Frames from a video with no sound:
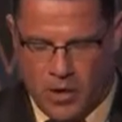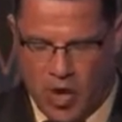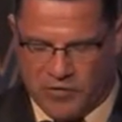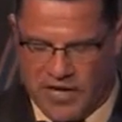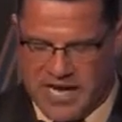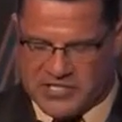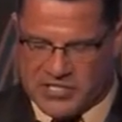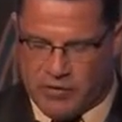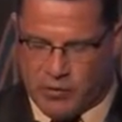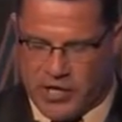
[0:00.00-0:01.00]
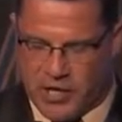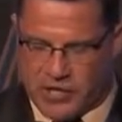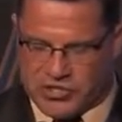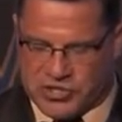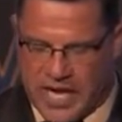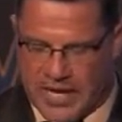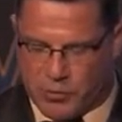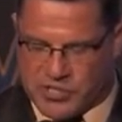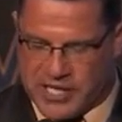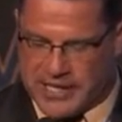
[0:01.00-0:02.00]
Over the next several years, Tyler
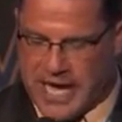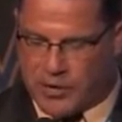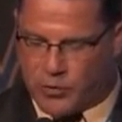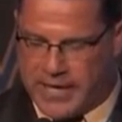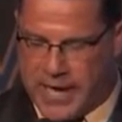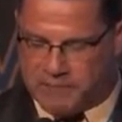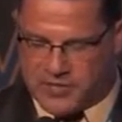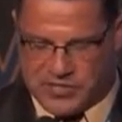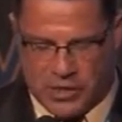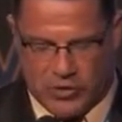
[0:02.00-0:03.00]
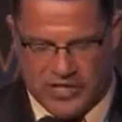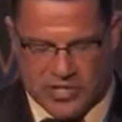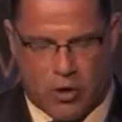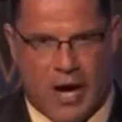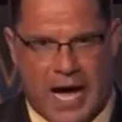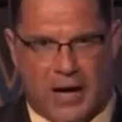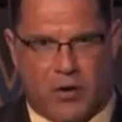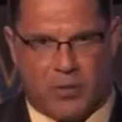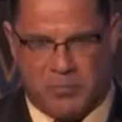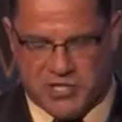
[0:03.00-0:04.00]
was in and out of rehab facilities in
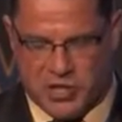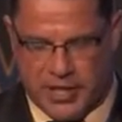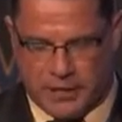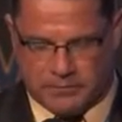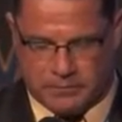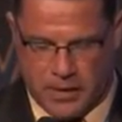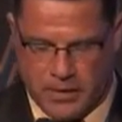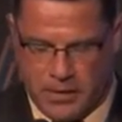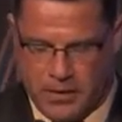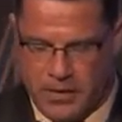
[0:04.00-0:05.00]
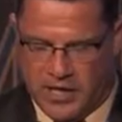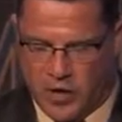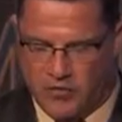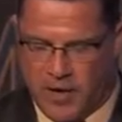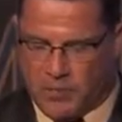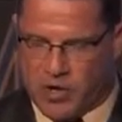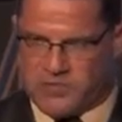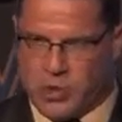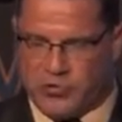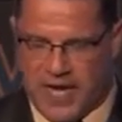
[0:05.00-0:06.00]
Ohio and Michigan. In November of
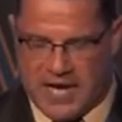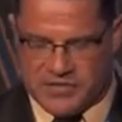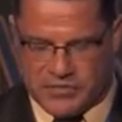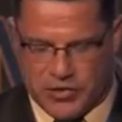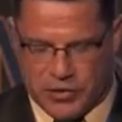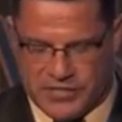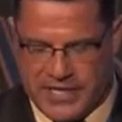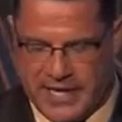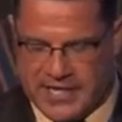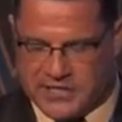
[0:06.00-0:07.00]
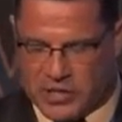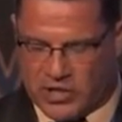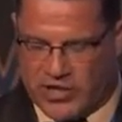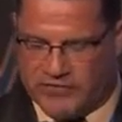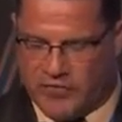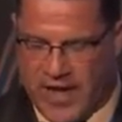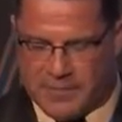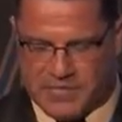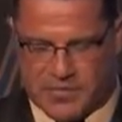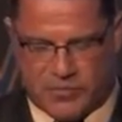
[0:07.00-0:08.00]
2013, he took a leave of
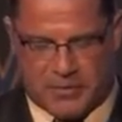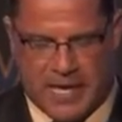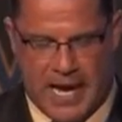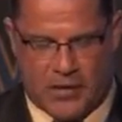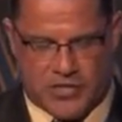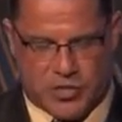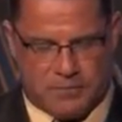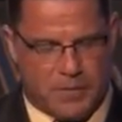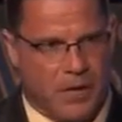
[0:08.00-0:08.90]
absence from college